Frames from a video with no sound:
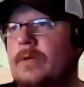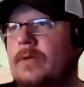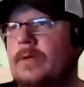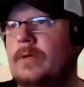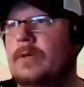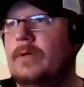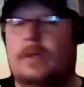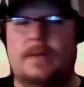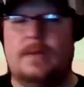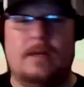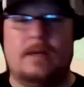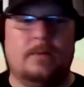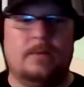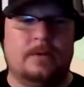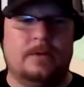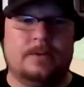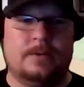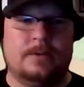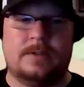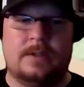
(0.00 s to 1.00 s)
you on that one.
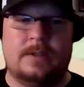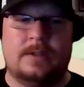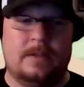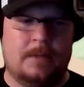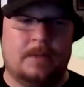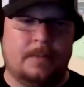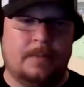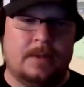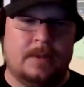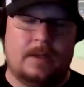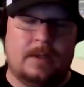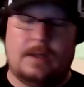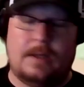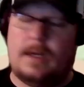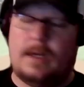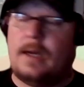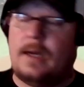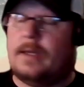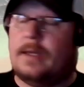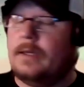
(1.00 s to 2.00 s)
You'll see him up at
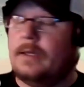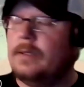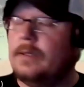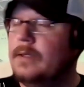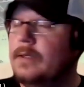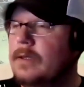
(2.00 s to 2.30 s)
high